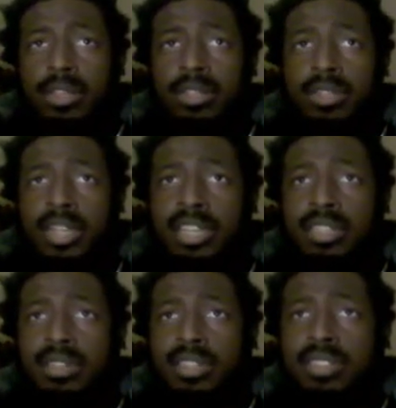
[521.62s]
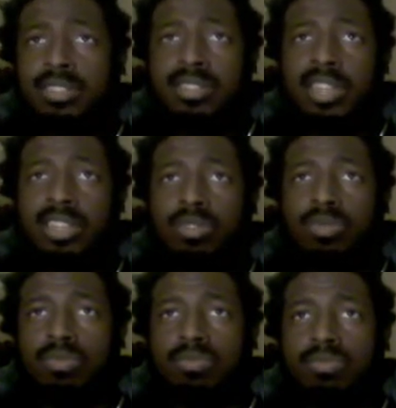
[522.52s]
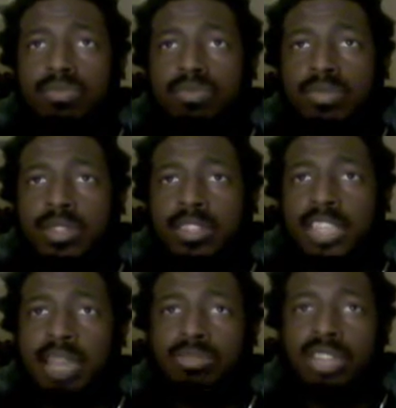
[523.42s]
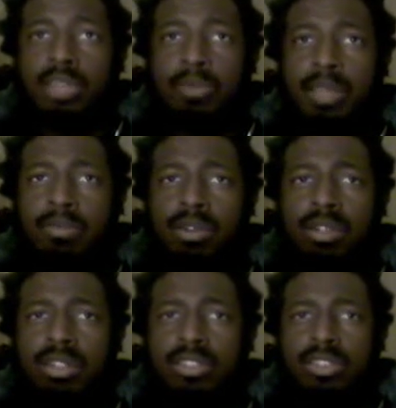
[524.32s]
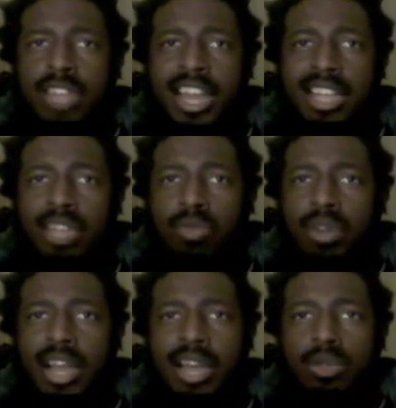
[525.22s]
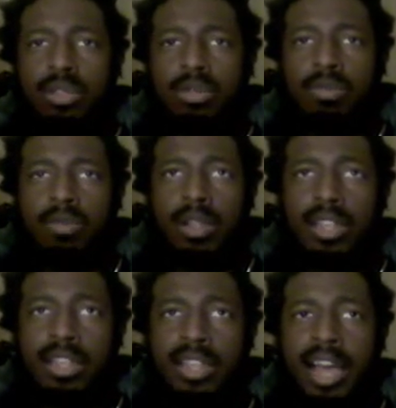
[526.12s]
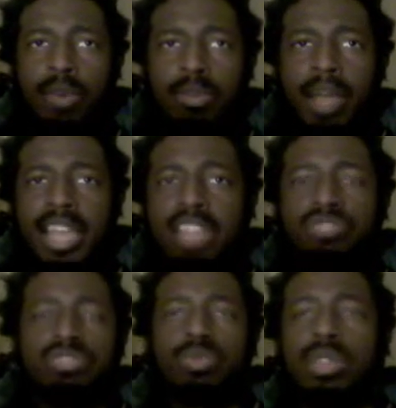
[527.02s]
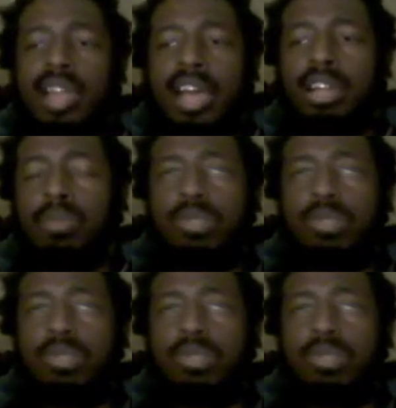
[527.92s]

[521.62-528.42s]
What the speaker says: Like, and this is like, games like Pinball are kind of like where where my interest will line up with